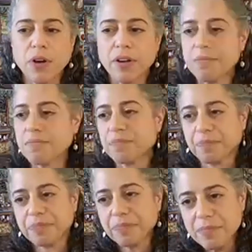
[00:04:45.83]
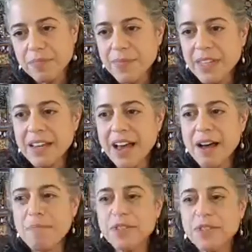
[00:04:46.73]
book.
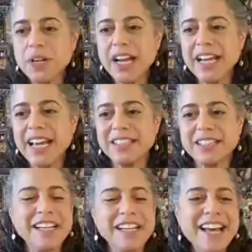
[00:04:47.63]
Um, so in any case,